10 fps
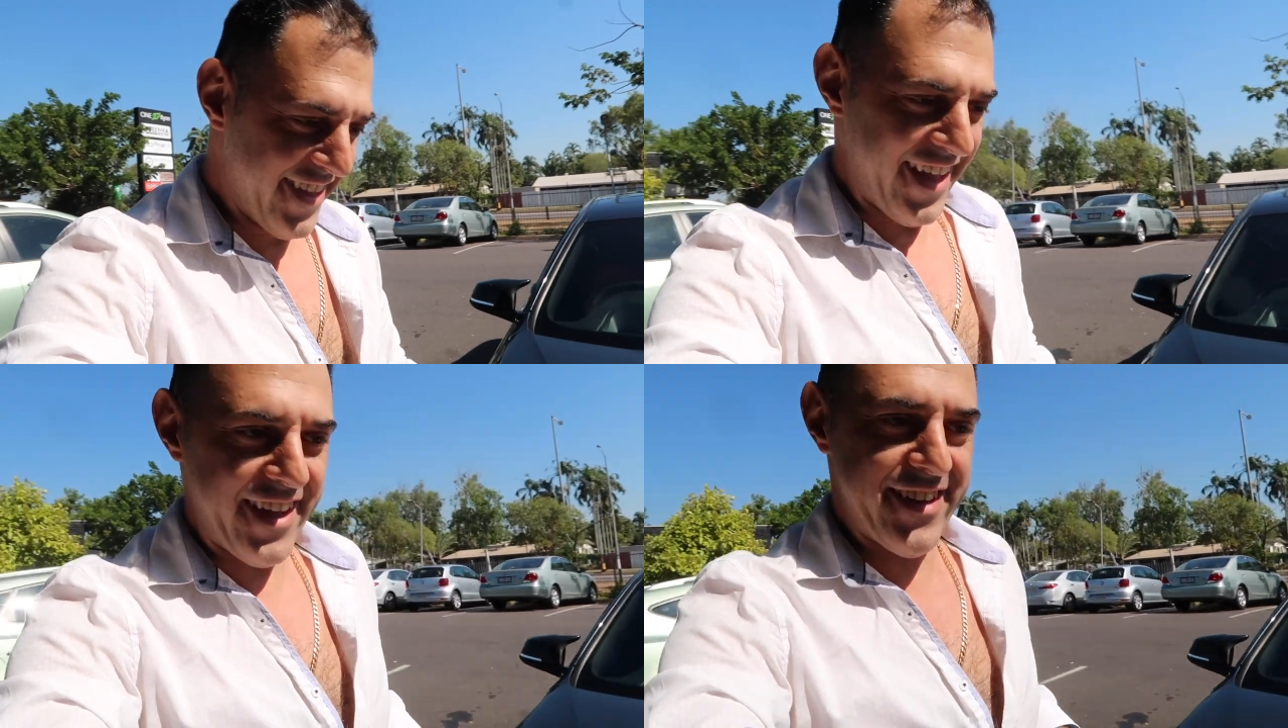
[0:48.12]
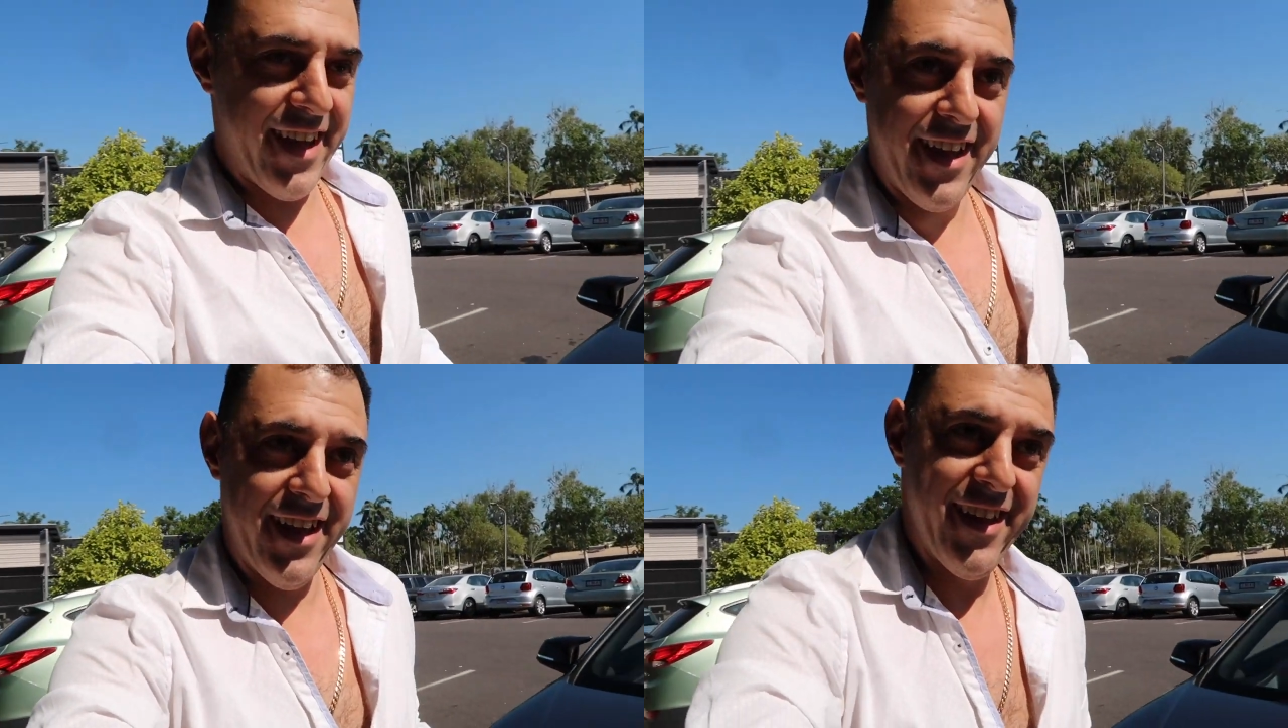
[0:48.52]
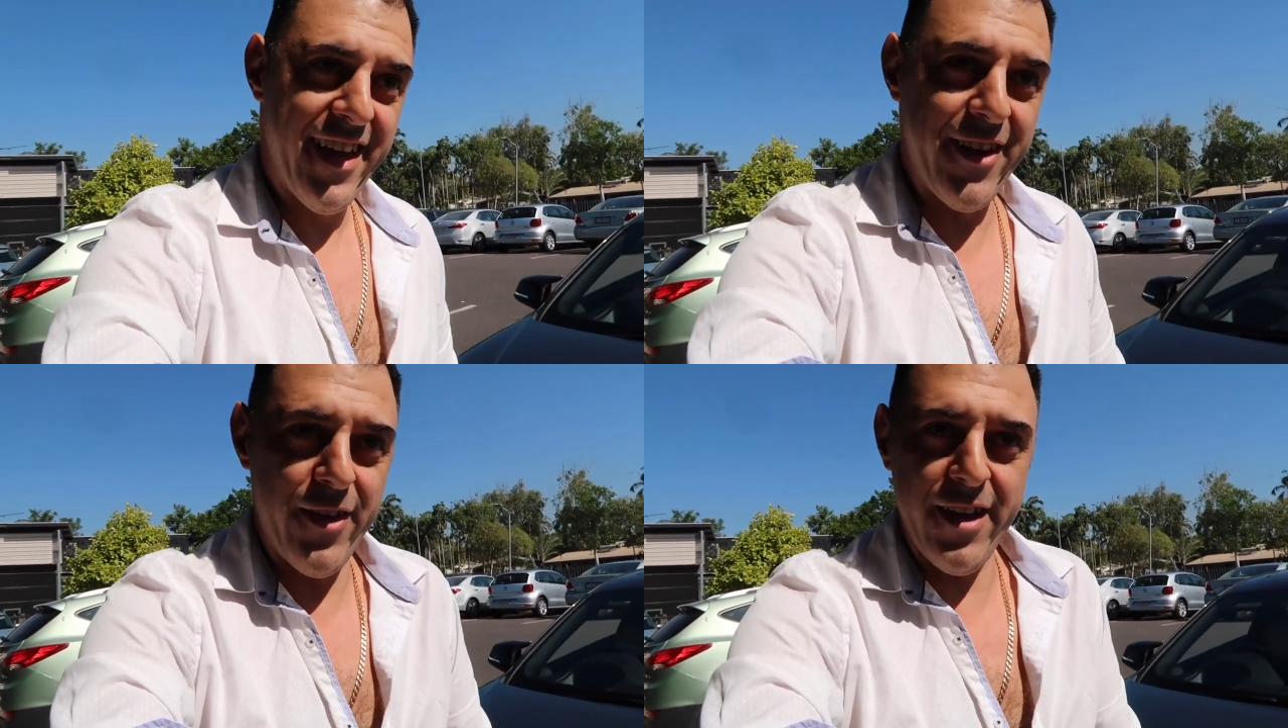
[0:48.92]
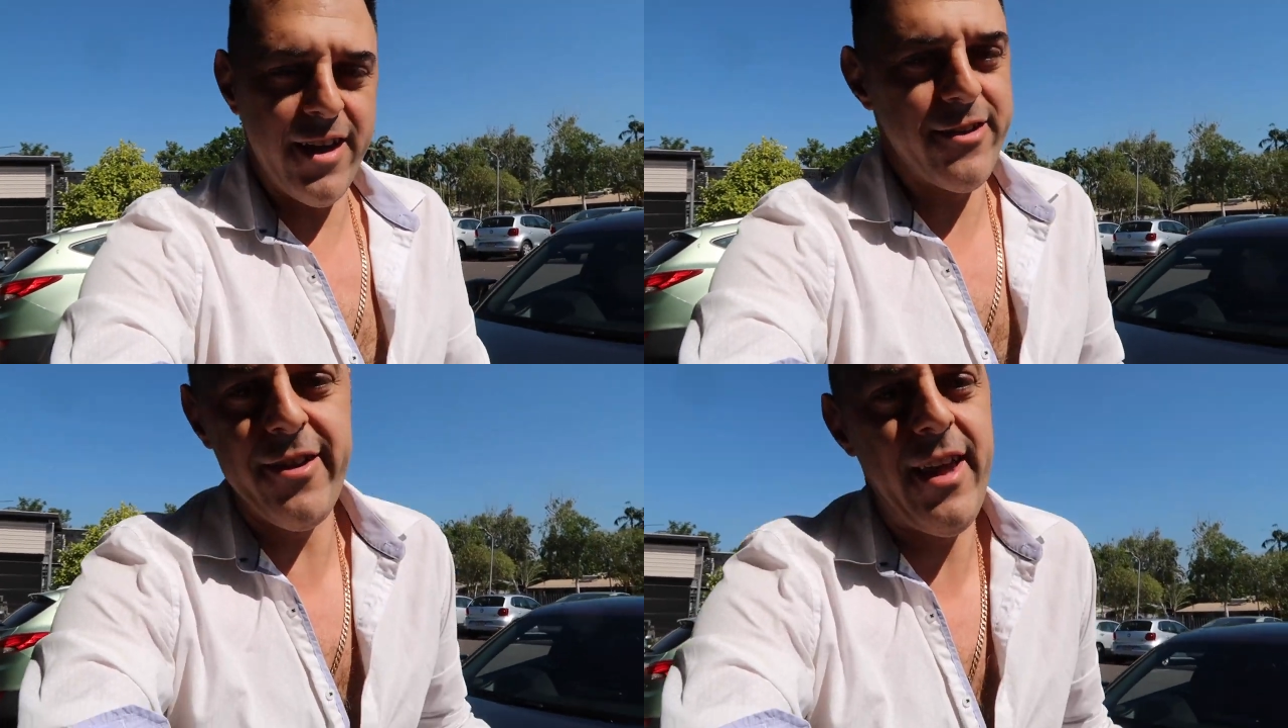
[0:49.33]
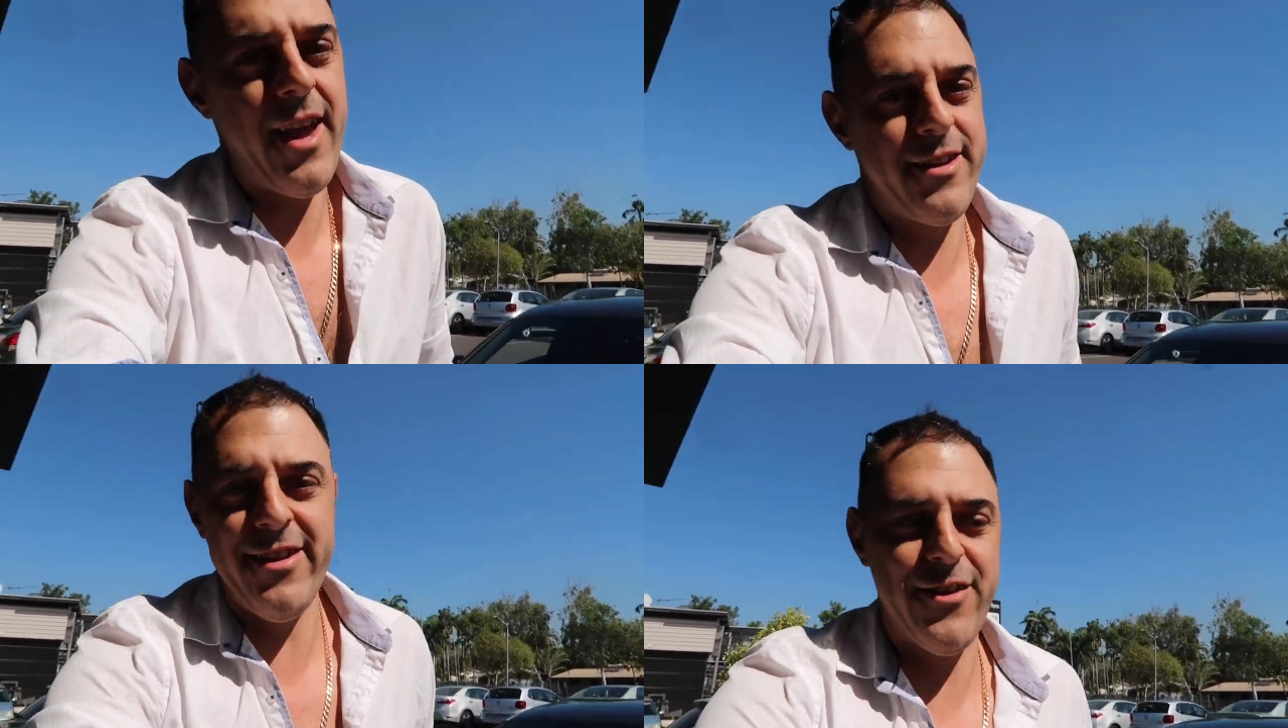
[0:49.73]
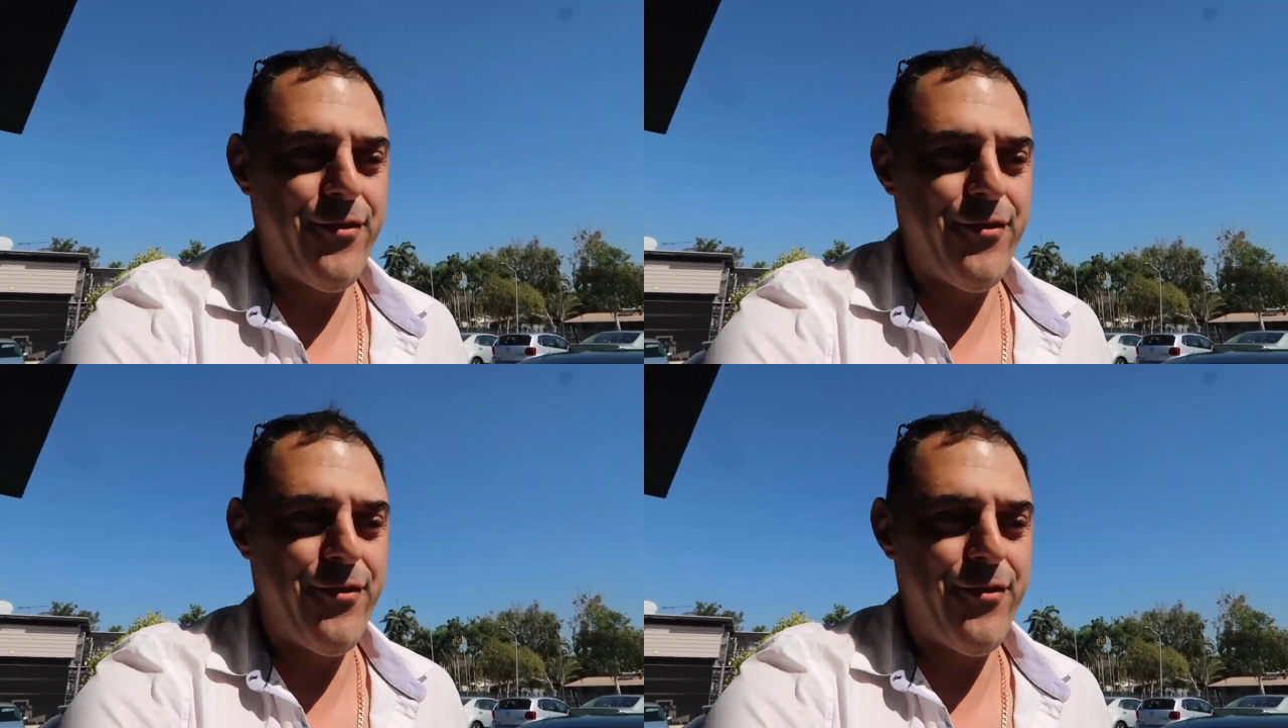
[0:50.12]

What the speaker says: Anyway, as I was saying to these